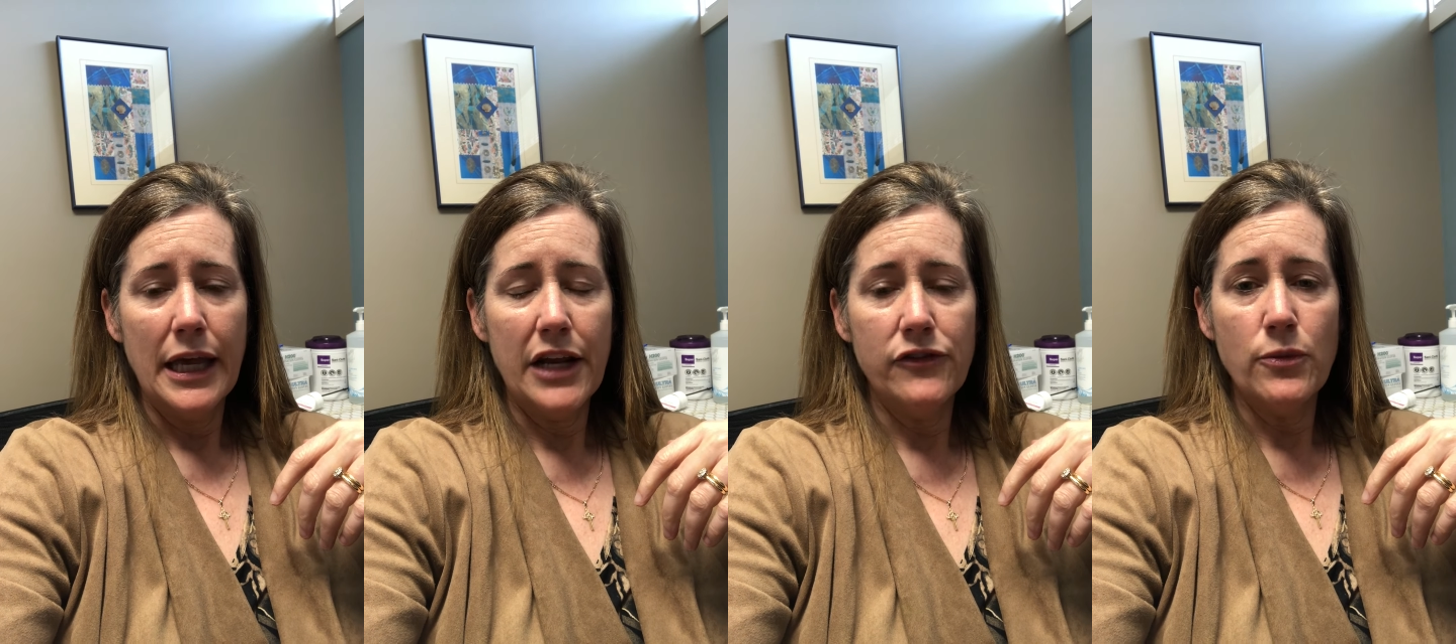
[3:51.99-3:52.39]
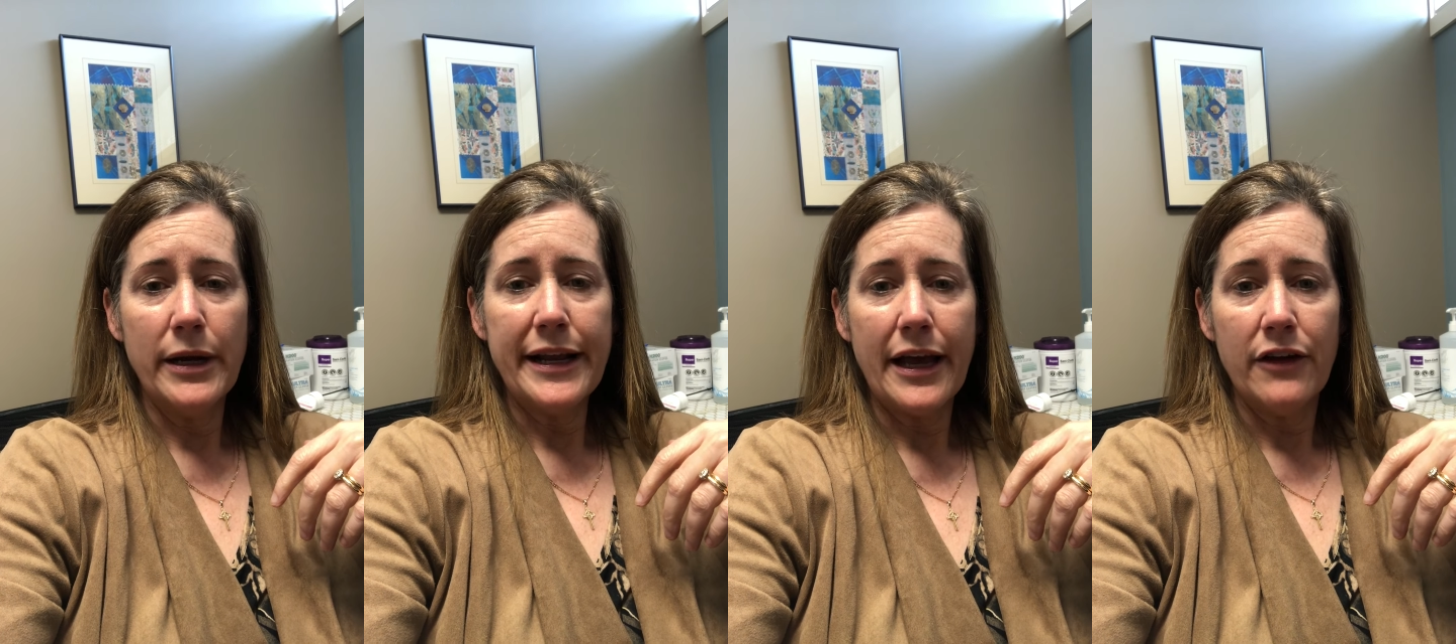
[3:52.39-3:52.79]
any of you
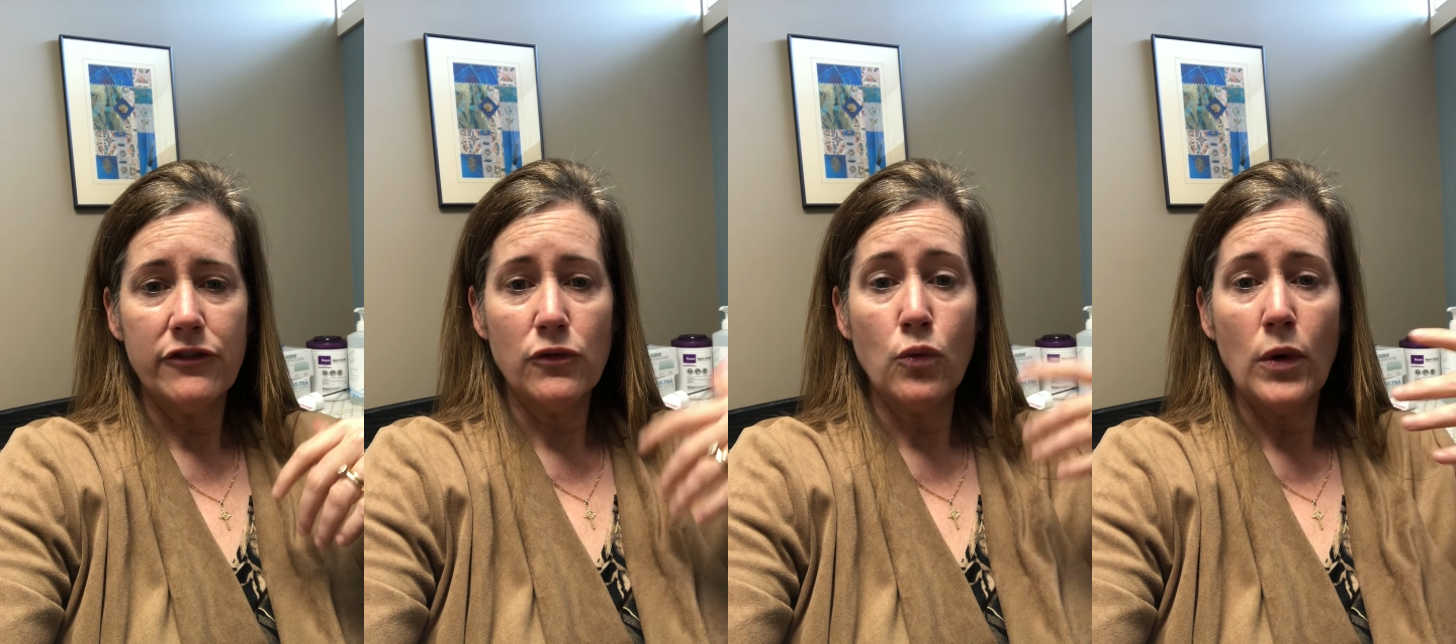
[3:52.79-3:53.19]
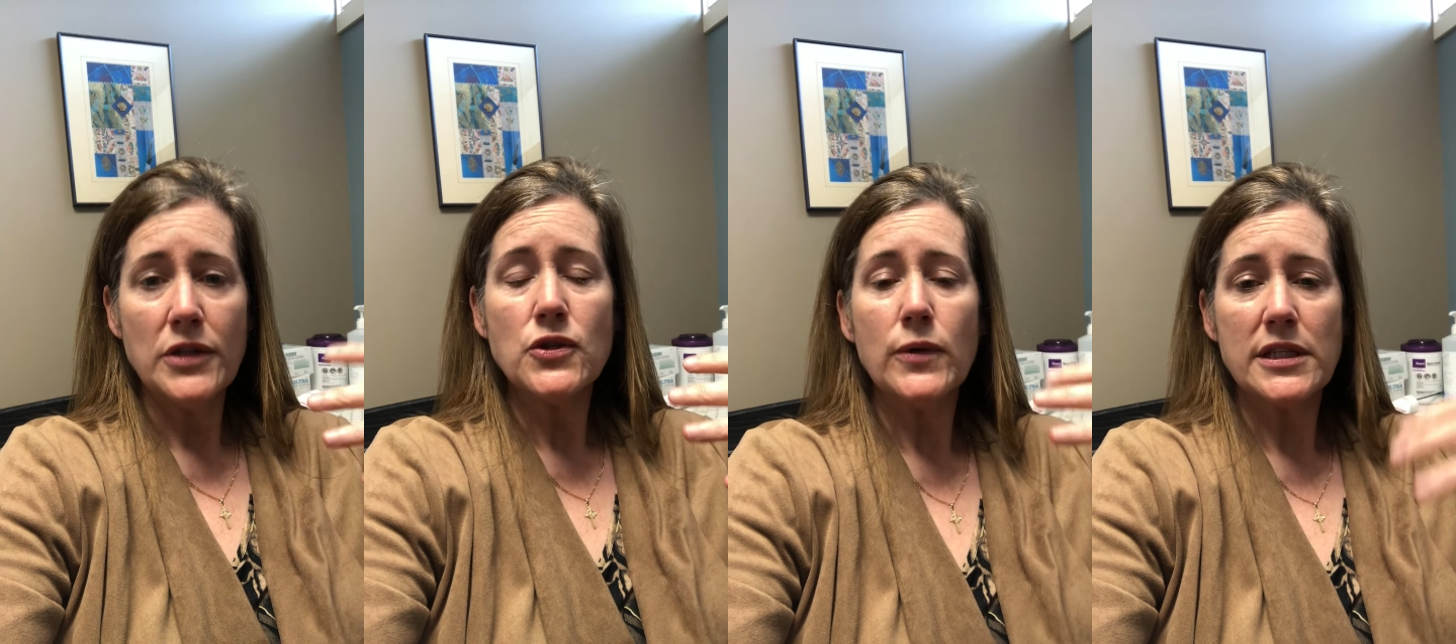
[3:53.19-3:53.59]
might have for
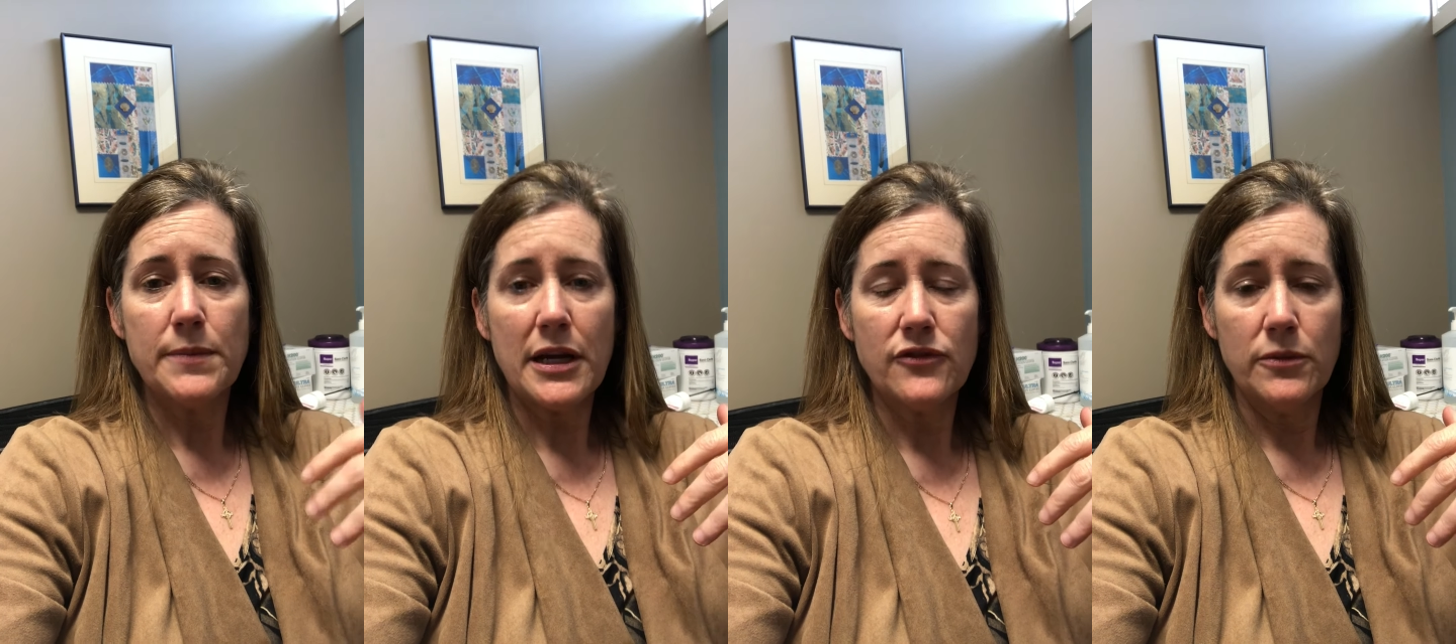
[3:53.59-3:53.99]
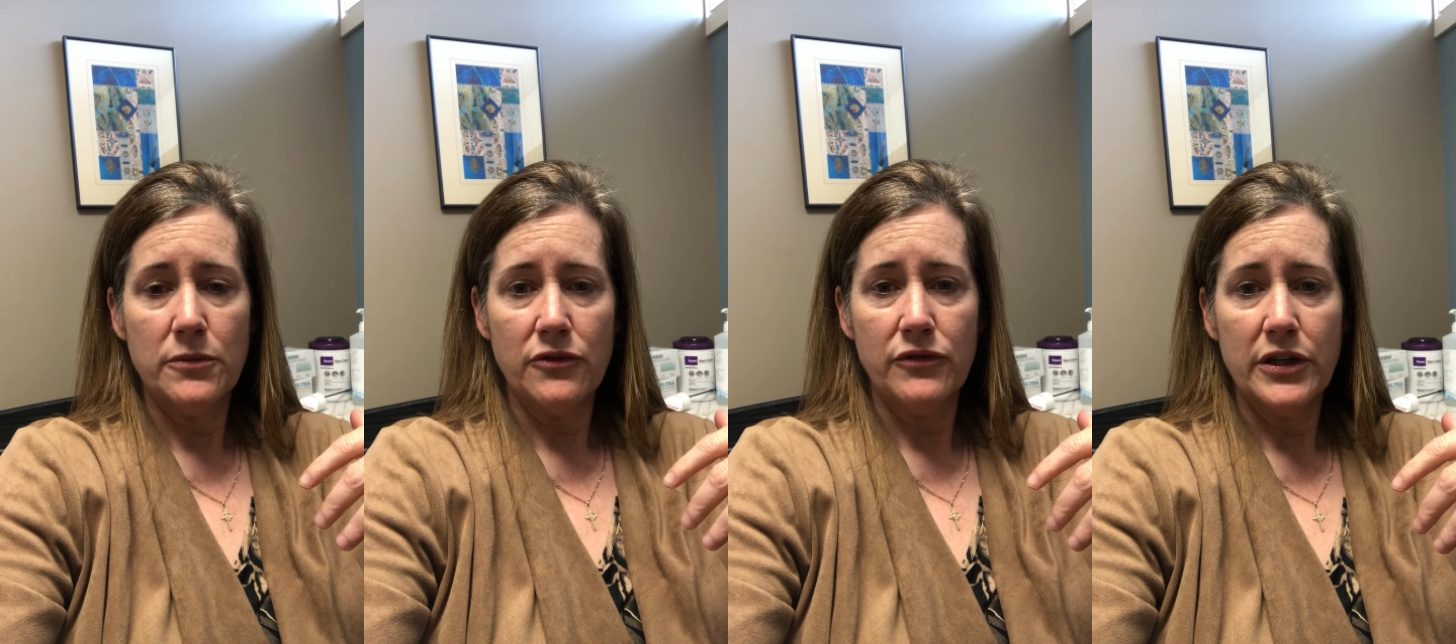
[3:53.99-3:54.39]
what to expect from
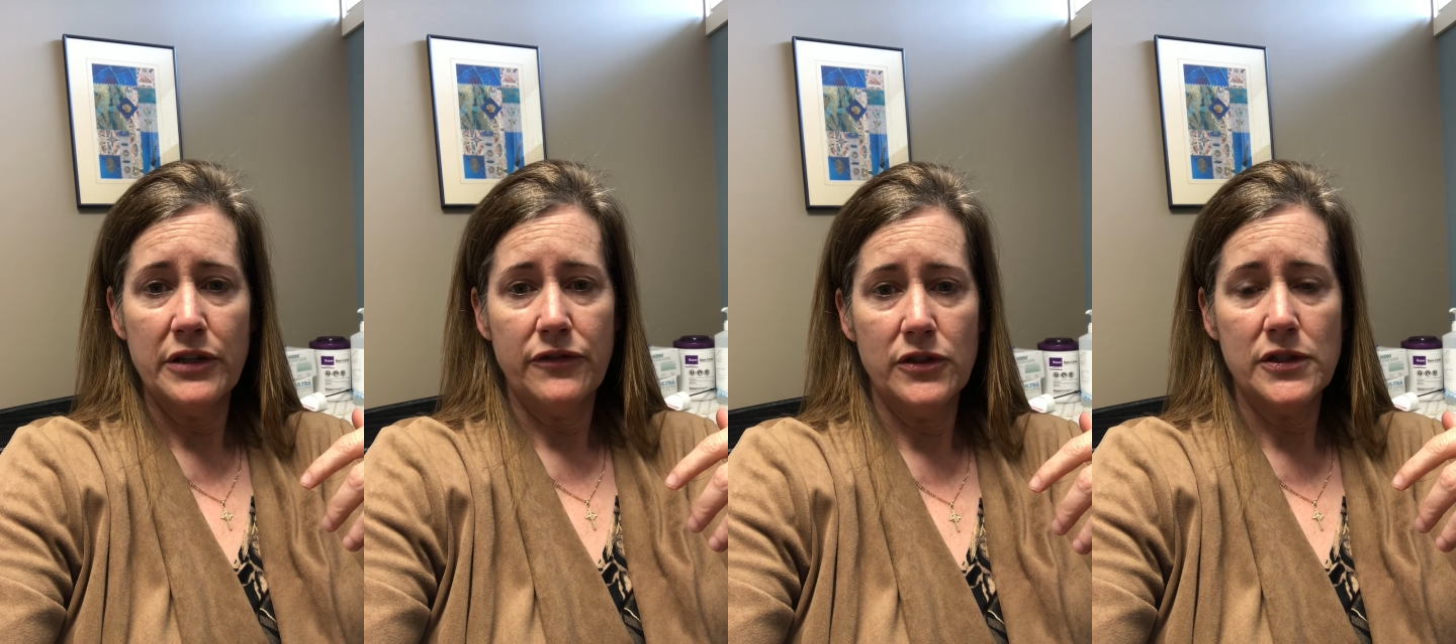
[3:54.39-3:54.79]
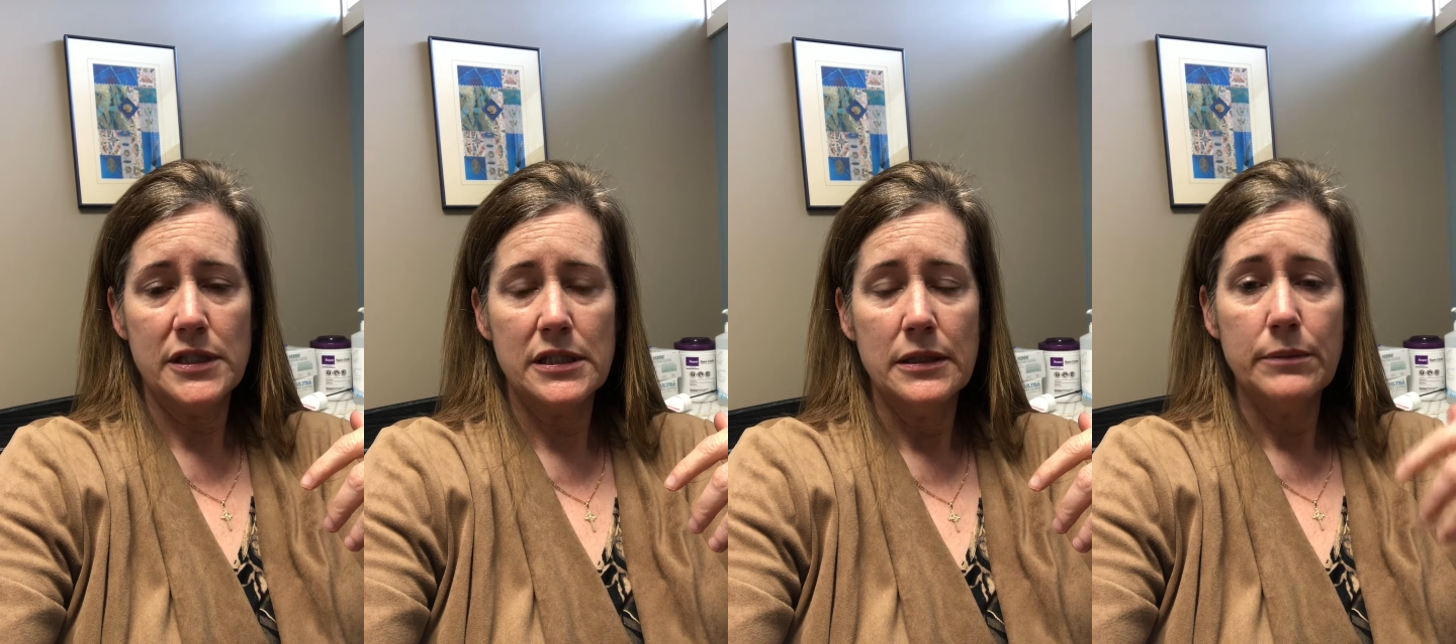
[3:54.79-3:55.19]
your very first